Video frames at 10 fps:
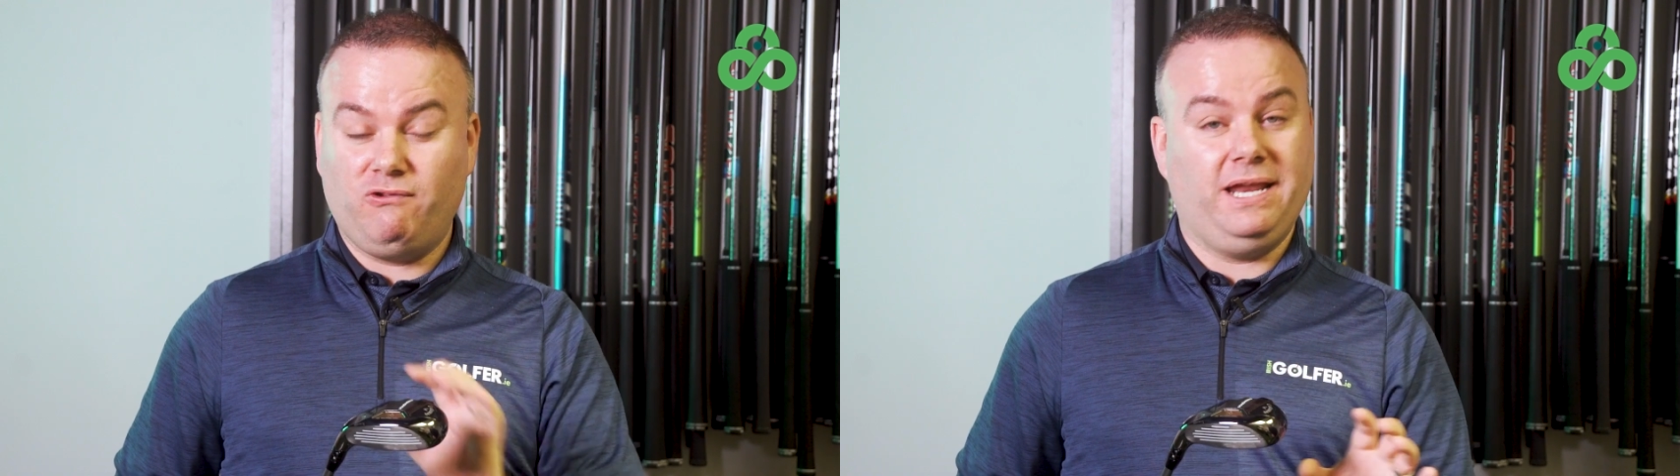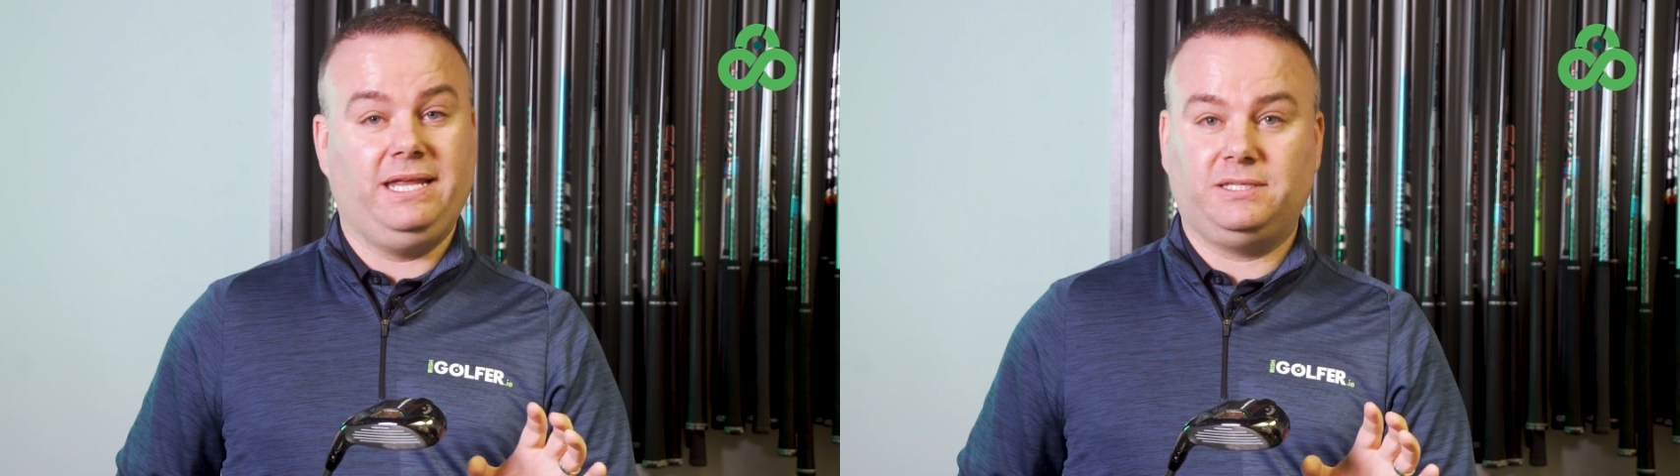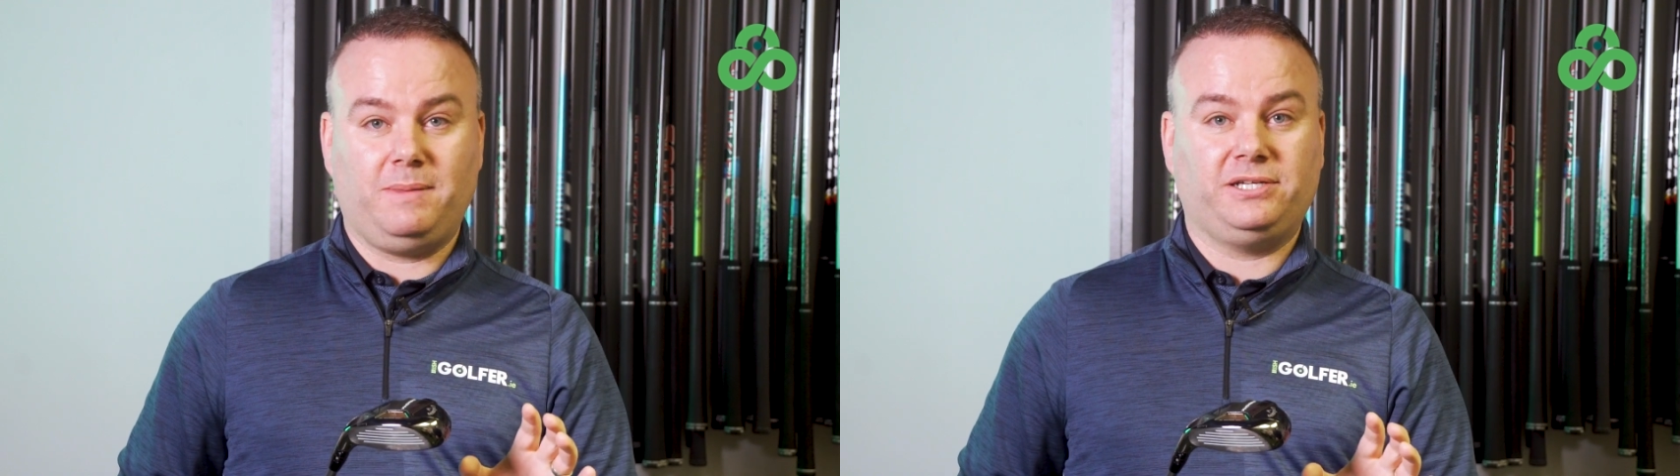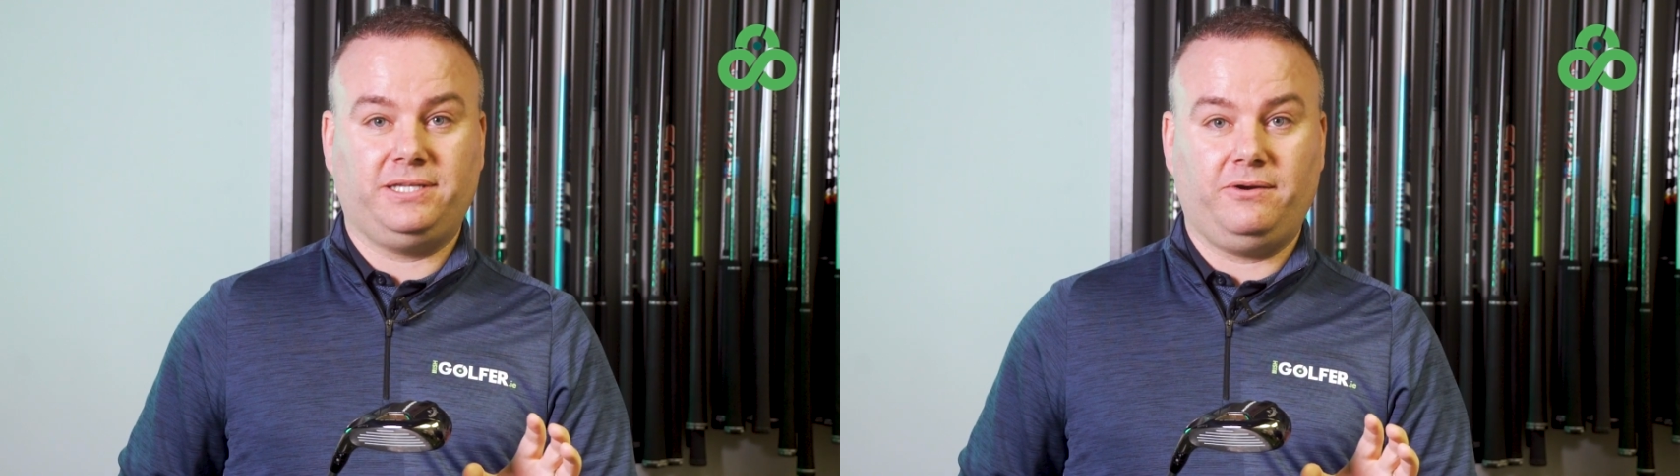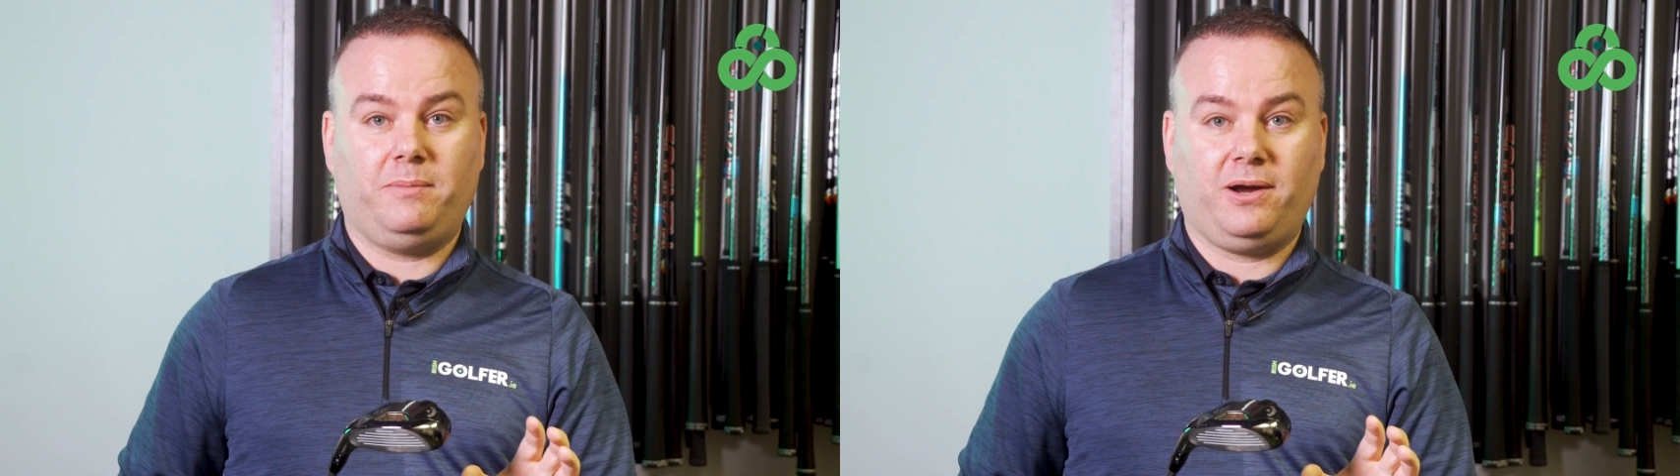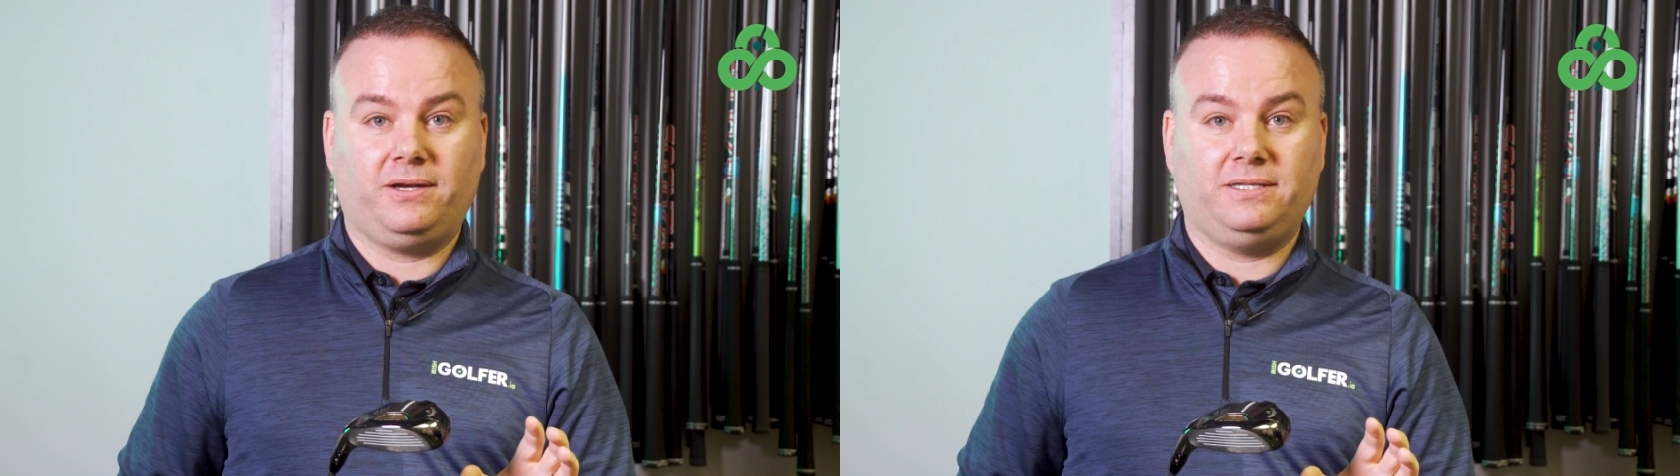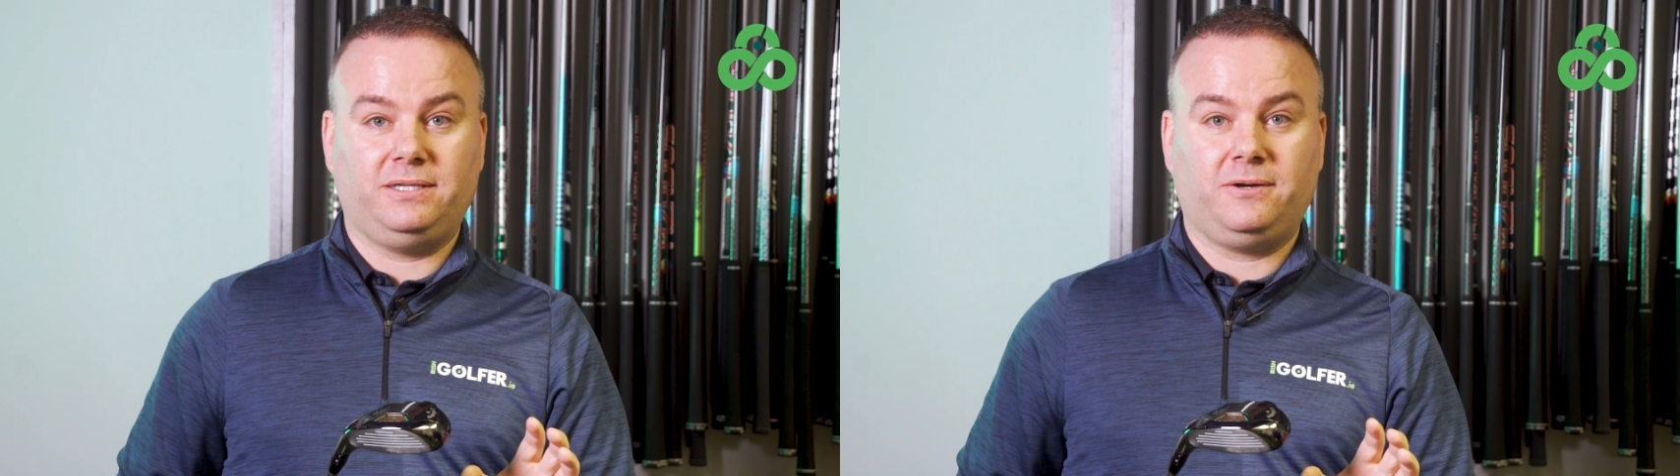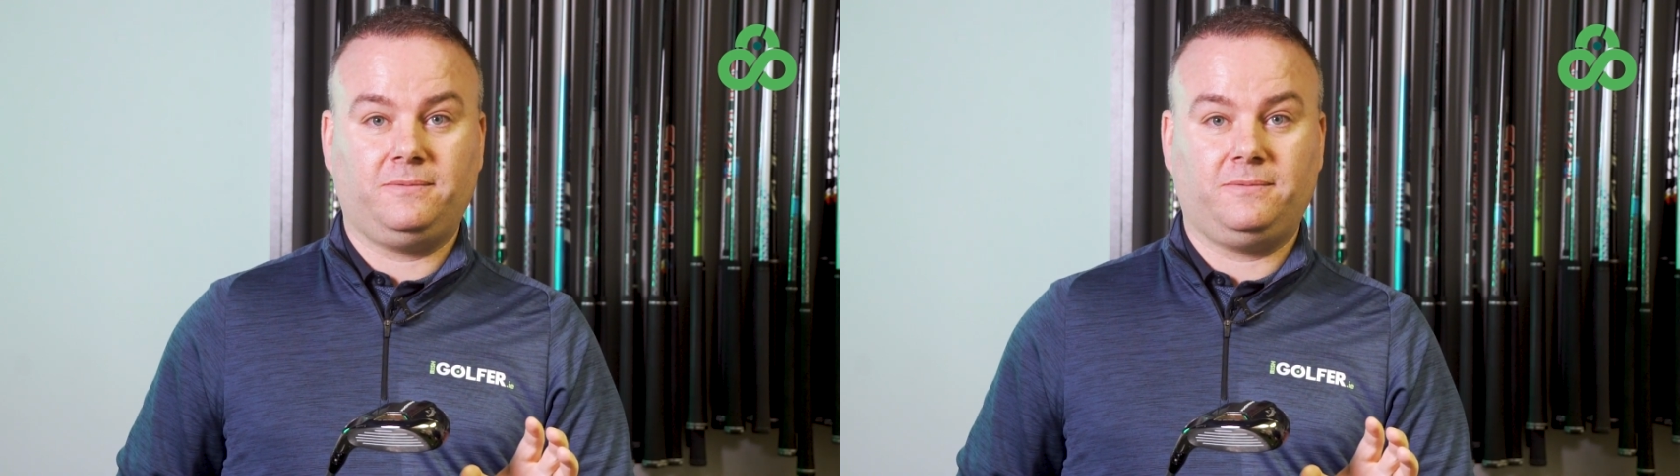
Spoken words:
really smashed it out of the park this year.